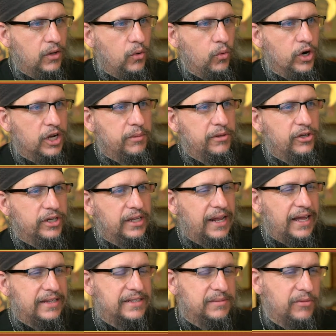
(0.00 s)
We're going to be looking
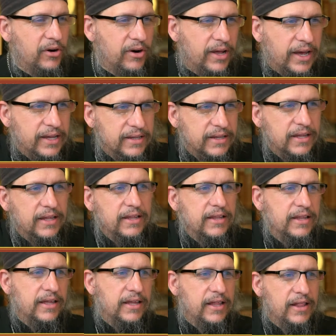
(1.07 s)
at tomorrow night
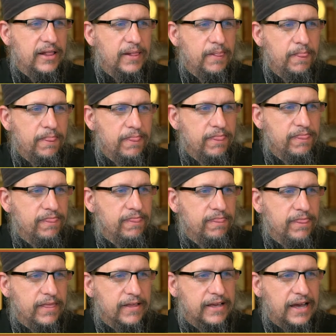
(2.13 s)

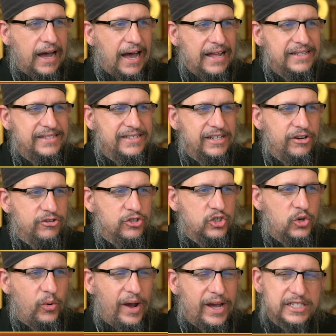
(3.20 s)
the God Seer's
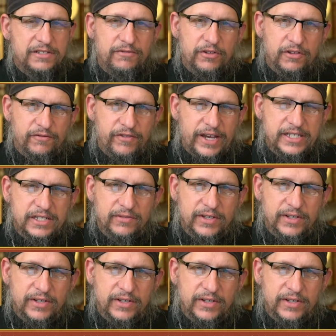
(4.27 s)
Quest for the Face of